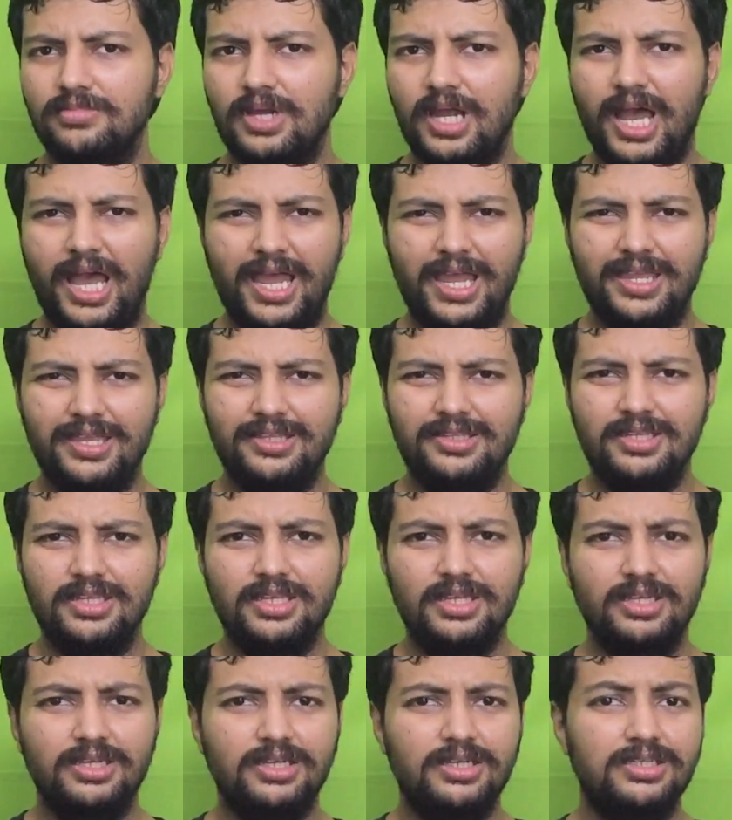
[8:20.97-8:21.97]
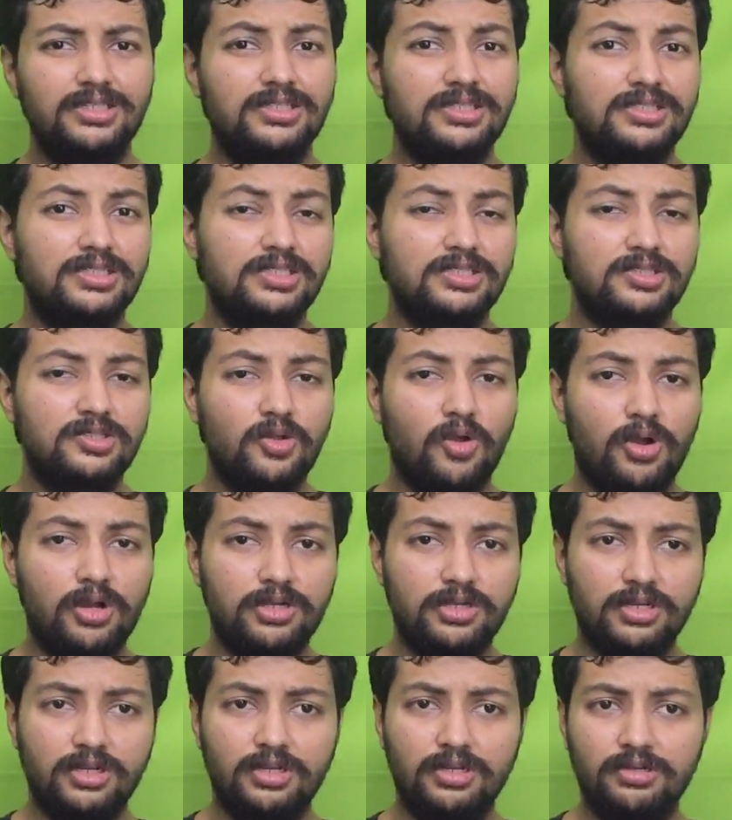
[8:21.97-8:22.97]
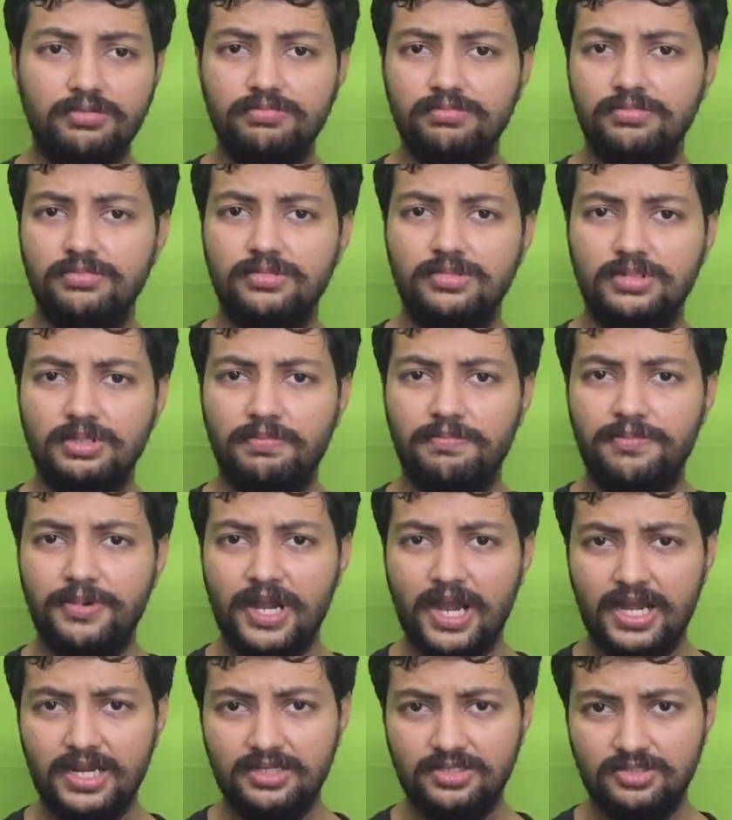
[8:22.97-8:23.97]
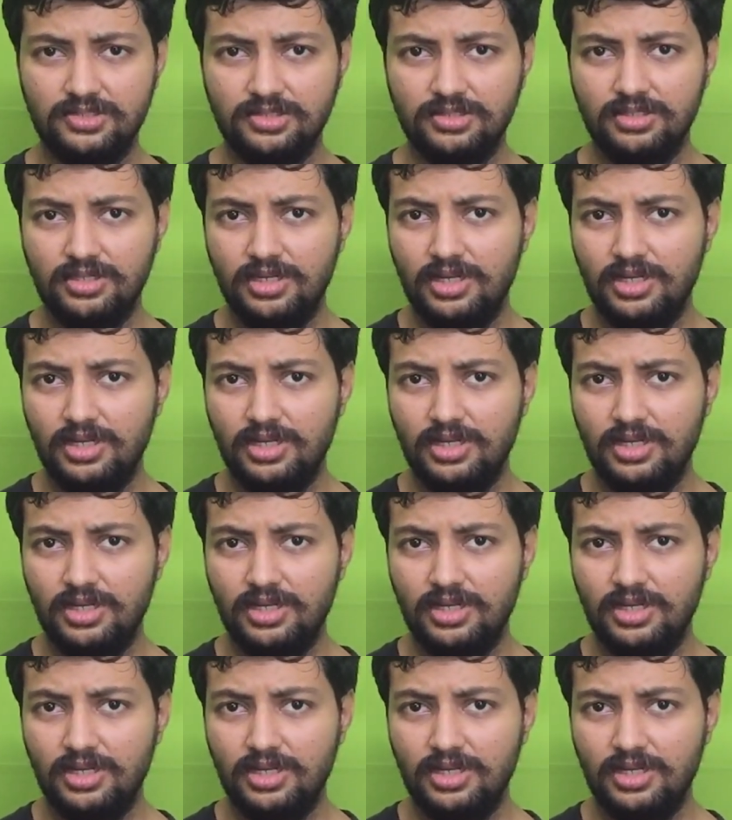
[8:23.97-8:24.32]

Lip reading: I think this is not the brands